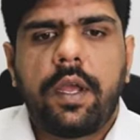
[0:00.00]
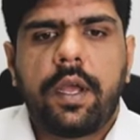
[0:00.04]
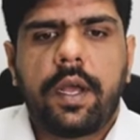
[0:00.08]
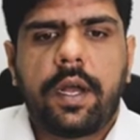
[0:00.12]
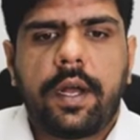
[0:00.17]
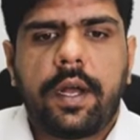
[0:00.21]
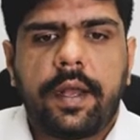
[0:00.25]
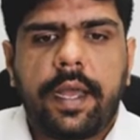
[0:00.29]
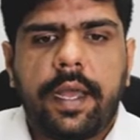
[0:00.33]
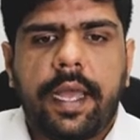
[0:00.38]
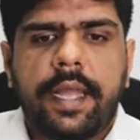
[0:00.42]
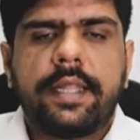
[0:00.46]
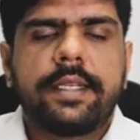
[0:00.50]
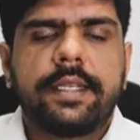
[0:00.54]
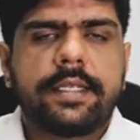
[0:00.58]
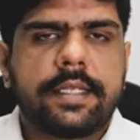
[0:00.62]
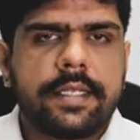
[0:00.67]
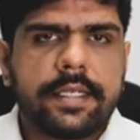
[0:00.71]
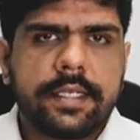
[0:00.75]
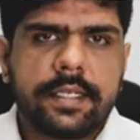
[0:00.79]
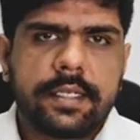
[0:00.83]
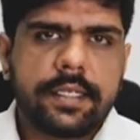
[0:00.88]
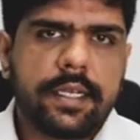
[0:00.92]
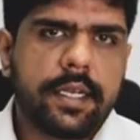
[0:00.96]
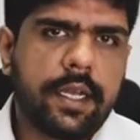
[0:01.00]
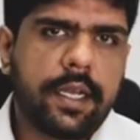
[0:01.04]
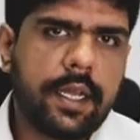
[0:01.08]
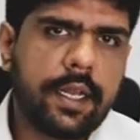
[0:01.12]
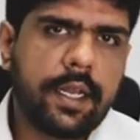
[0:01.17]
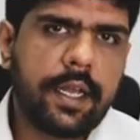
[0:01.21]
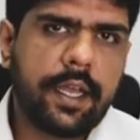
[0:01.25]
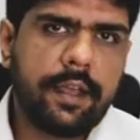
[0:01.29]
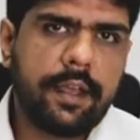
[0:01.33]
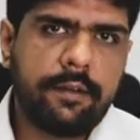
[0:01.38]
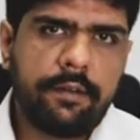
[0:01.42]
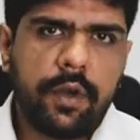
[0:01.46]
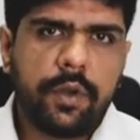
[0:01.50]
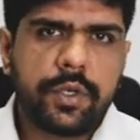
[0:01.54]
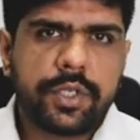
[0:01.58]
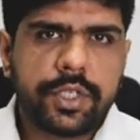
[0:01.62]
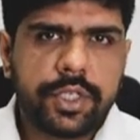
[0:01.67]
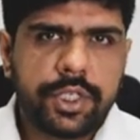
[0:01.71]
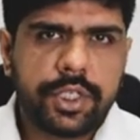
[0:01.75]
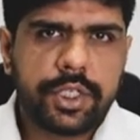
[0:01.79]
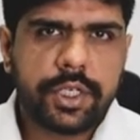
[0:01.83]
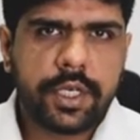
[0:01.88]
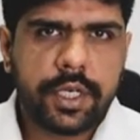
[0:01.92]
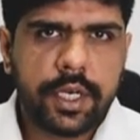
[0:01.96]
Uh, and this is an
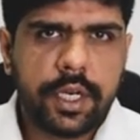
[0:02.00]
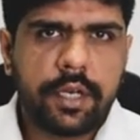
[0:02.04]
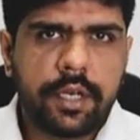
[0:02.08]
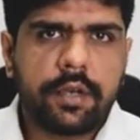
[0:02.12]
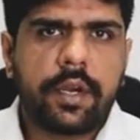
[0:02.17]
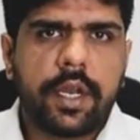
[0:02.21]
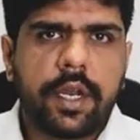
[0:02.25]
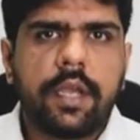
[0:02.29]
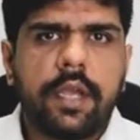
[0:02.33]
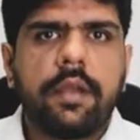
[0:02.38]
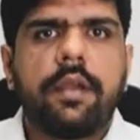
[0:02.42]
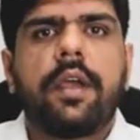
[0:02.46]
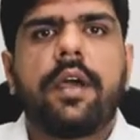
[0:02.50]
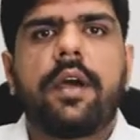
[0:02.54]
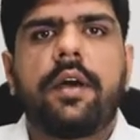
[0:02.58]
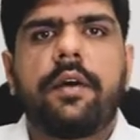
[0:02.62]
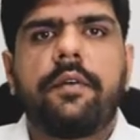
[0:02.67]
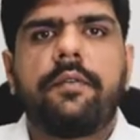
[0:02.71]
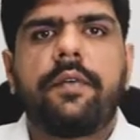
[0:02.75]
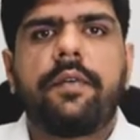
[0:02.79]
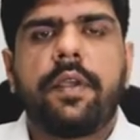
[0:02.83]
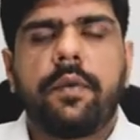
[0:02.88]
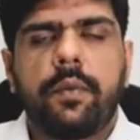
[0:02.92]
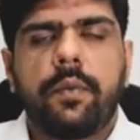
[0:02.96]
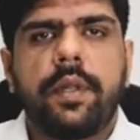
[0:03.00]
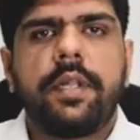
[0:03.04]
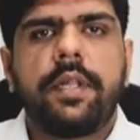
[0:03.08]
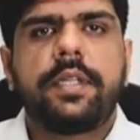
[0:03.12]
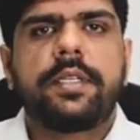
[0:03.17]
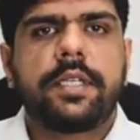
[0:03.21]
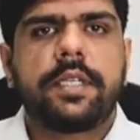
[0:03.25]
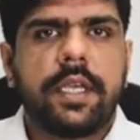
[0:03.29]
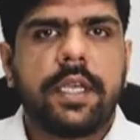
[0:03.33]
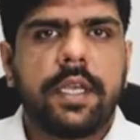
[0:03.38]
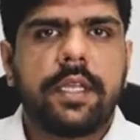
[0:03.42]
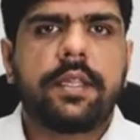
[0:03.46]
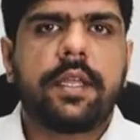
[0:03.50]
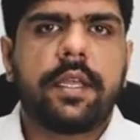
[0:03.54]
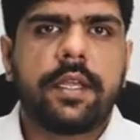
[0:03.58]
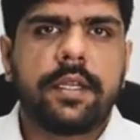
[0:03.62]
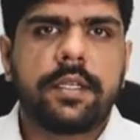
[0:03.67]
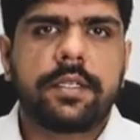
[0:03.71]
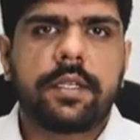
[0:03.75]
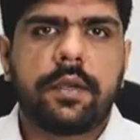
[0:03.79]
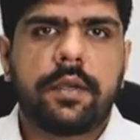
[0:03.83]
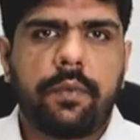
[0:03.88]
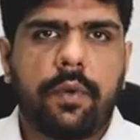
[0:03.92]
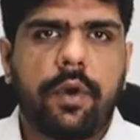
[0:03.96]
evolution journey today. Uh, we will see
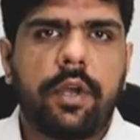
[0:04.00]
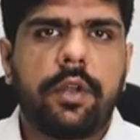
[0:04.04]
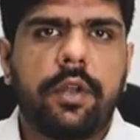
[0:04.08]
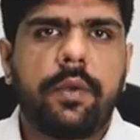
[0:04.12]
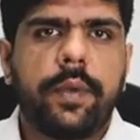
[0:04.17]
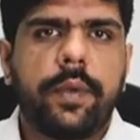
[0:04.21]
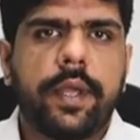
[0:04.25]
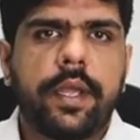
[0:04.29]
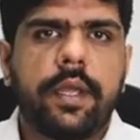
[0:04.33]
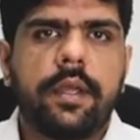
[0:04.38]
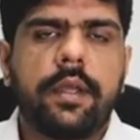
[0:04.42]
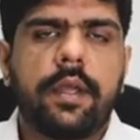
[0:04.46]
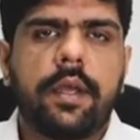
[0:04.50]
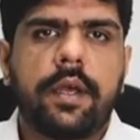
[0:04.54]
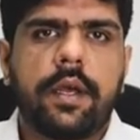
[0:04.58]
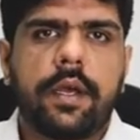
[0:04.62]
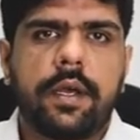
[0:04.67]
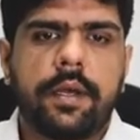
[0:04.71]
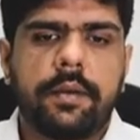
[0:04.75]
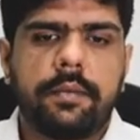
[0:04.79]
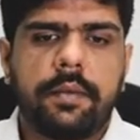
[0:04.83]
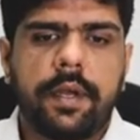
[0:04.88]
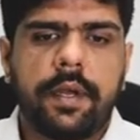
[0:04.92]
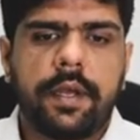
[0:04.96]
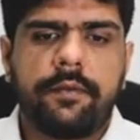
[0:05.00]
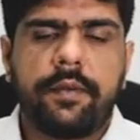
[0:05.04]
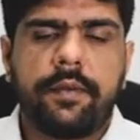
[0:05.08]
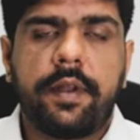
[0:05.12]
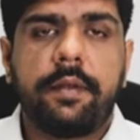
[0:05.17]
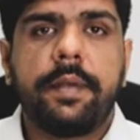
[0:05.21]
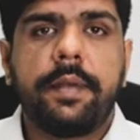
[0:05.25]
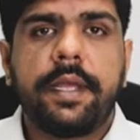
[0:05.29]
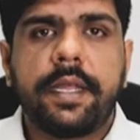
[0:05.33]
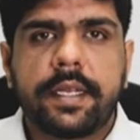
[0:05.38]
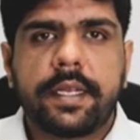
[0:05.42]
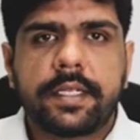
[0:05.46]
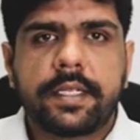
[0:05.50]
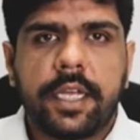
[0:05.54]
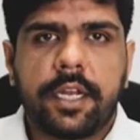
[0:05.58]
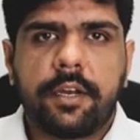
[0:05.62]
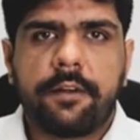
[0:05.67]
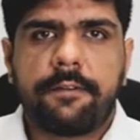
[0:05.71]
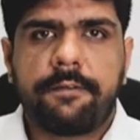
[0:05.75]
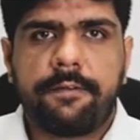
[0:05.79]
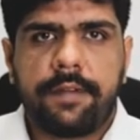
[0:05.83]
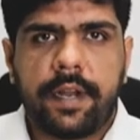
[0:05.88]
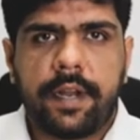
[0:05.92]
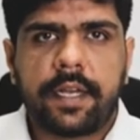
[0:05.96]
things evolving. Uh, will be in a state
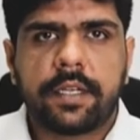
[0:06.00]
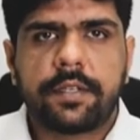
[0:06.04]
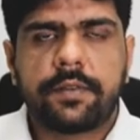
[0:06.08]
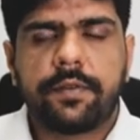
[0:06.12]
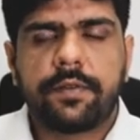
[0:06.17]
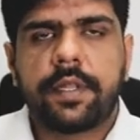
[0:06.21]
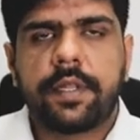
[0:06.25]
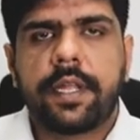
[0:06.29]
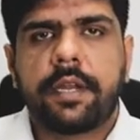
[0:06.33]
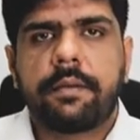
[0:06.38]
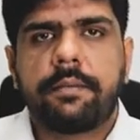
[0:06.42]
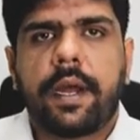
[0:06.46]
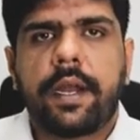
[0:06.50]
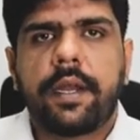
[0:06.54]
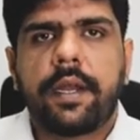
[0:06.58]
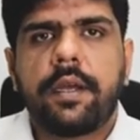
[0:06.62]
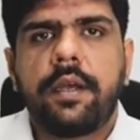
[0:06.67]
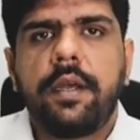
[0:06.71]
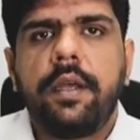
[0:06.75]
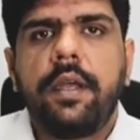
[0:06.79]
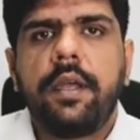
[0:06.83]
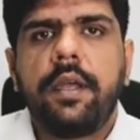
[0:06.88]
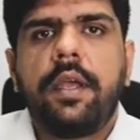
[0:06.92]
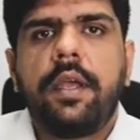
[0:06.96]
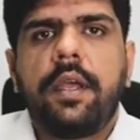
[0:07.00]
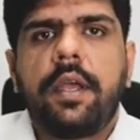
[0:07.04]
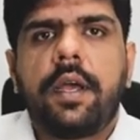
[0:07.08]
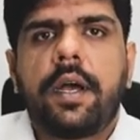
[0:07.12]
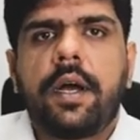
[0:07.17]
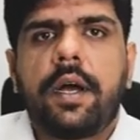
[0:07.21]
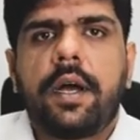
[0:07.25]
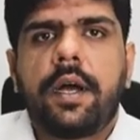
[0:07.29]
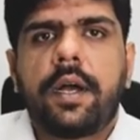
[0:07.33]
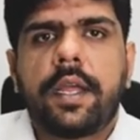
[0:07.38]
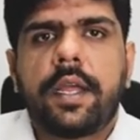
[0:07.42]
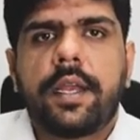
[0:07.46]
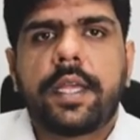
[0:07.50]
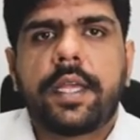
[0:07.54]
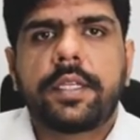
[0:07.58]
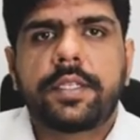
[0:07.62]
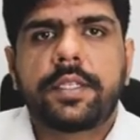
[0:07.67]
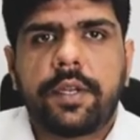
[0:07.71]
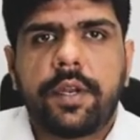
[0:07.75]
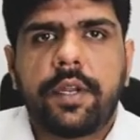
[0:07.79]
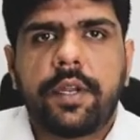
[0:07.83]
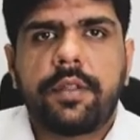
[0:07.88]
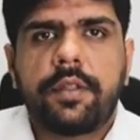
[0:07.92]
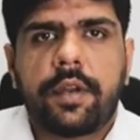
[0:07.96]
of flux for that matter uh, in next
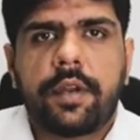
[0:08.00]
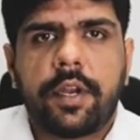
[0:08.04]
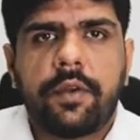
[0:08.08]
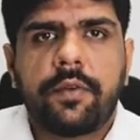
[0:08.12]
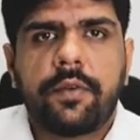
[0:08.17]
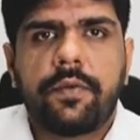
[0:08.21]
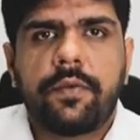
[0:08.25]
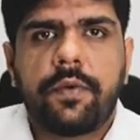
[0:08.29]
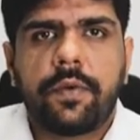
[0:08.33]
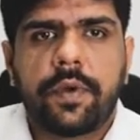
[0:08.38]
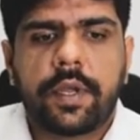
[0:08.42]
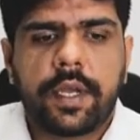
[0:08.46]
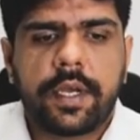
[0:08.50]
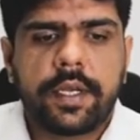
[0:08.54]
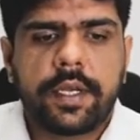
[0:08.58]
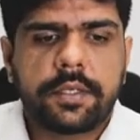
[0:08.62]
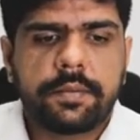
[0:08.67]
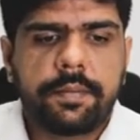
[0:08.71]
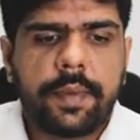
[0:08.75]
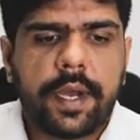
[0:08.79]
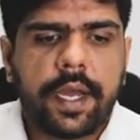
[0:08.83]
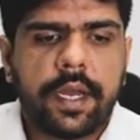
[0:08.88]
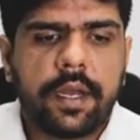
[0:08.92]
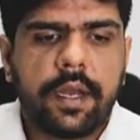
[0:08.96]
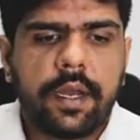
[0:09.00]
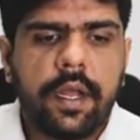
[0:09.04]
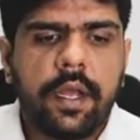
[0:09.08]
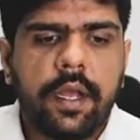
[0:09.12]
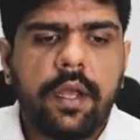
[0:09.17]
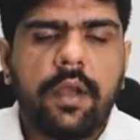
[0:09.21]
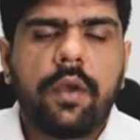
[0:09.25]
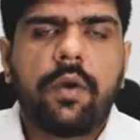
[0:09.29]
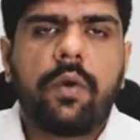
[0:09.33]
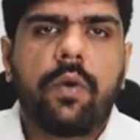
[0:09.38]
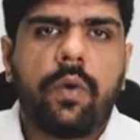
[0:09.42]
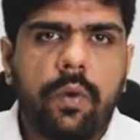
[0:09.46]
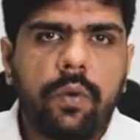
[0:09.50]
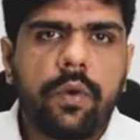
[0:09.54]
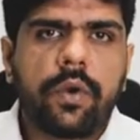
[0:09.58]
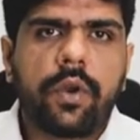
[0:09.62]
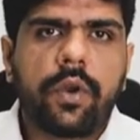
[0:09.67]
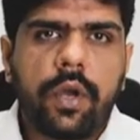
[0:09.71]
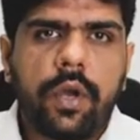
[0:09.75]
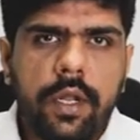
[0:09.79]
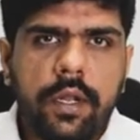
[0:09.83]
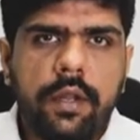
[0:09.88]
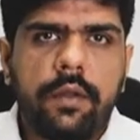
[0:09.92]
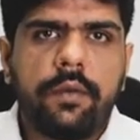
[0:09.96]
three, three to four years. But
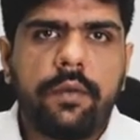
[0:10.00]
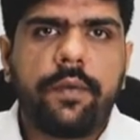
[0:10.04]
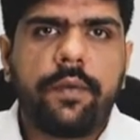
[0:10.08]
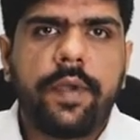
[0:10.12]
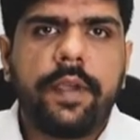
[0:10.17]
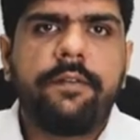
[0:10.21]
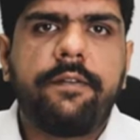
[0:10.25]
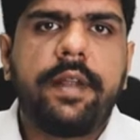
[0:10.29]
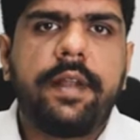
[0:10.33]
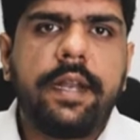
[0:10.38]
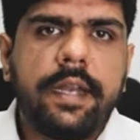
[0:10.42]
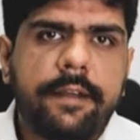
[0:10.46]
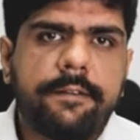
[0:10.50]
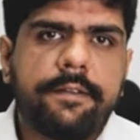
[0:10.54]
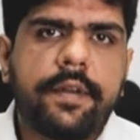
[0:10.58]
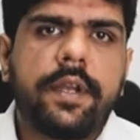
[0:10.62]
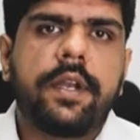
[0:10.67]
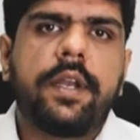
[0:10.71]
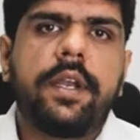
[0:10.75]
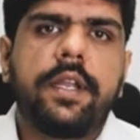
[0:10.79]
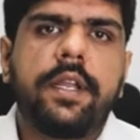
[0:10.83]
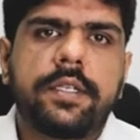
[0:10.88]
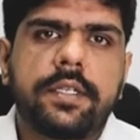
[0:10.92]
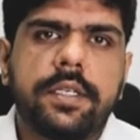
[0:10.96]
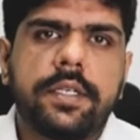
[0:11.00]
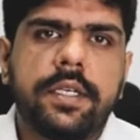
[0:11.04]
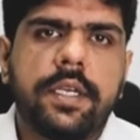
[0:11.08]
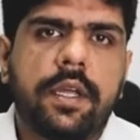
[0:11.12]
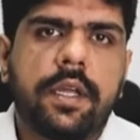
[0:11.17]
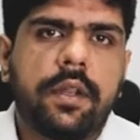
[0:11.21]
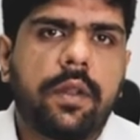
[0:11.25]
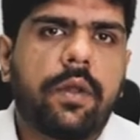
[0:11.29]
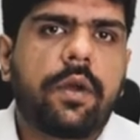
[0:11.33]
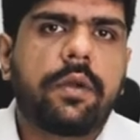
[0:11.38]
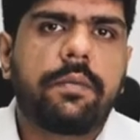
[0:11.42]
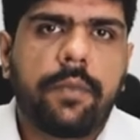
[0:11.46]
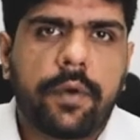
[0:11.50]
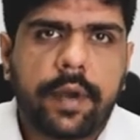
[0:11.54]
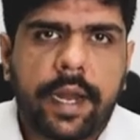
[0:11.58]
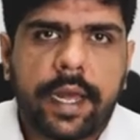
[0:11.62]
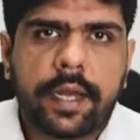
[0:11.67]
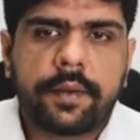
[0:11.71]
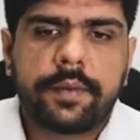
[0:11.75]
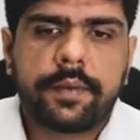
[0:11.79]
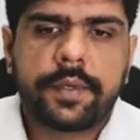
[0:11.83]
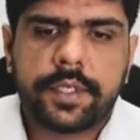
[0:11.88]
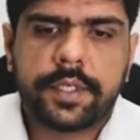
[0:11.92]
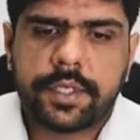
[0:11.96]
overall, we will definitely see a lot more
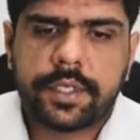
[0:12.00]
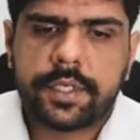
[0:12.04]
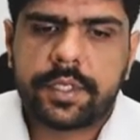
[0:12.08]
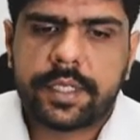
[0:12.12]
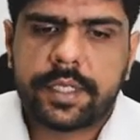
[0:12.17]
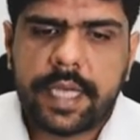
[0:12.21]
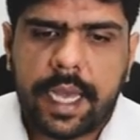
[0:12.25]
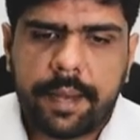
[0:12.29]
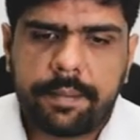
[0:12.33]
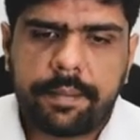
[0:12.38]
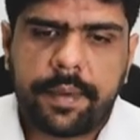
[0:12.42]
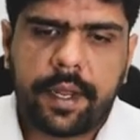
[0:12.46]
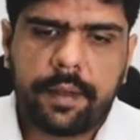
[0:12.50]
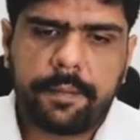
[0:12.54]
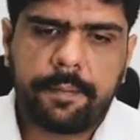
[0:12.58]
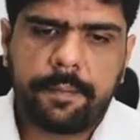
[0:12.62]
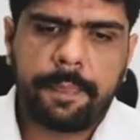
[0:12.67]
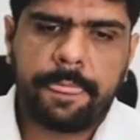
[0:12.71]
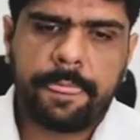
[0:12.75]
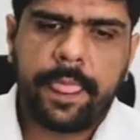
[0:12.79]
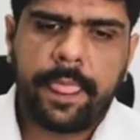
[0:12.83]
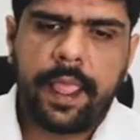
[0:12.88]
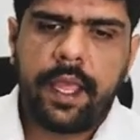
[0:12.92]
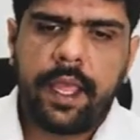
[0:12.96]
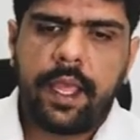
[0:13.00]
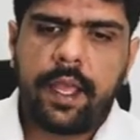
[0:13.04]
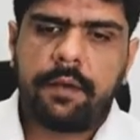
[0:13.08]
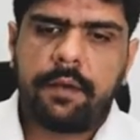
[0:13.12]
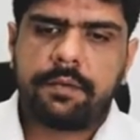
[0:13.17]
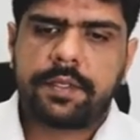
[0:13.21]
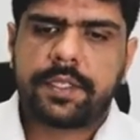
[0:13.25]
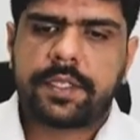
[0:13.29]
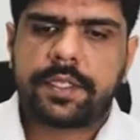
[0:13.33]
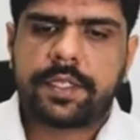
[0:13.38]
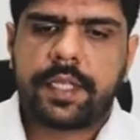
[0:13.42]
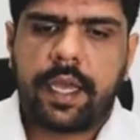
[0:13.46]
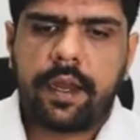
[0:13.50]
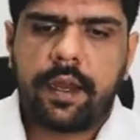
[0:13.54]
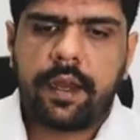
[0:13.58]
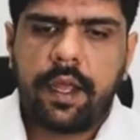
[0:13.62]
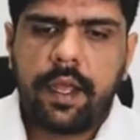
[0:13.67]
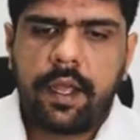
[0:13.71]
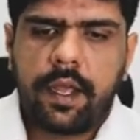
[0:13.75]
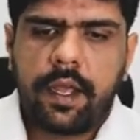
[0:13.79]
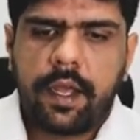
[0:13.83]
acquisitions happening, which is there.